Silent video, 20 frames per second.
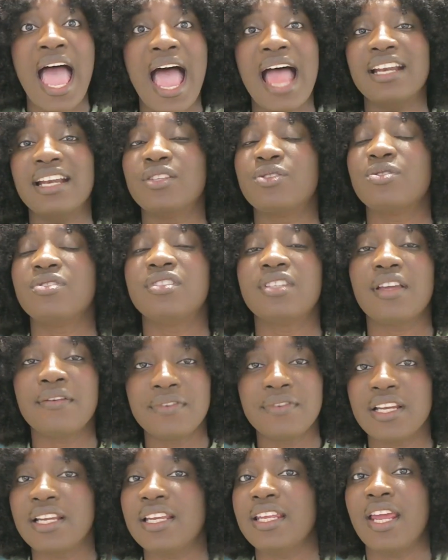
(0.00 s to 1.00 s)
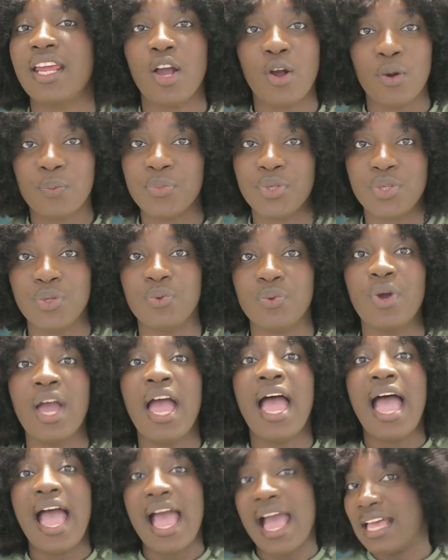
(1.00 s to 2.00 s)
And it will definitely help you
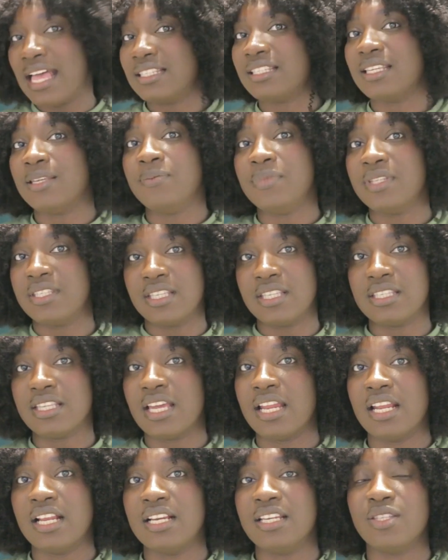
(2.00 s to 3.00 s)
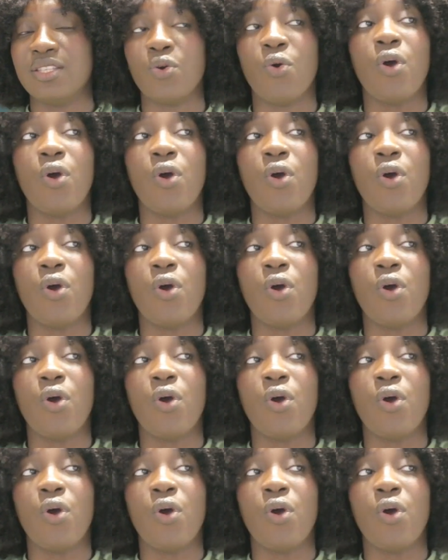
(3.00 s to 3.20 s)
as a business analyst,